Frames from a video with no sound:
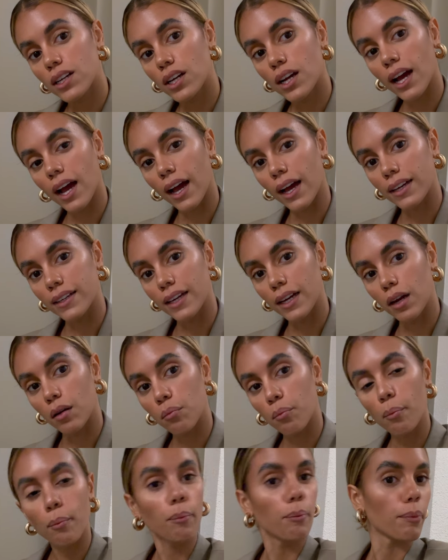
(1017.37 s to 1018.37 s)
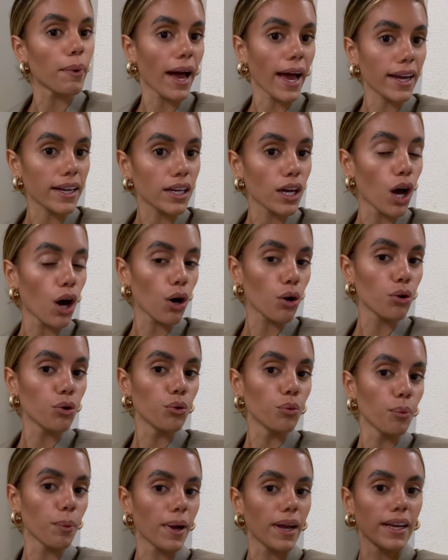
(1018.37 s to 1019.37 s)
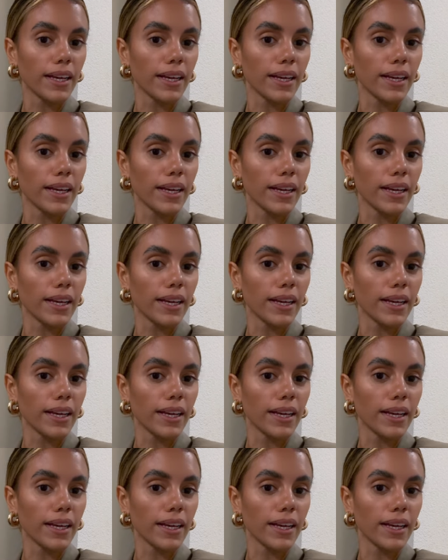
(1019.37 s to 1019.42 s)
I am back home.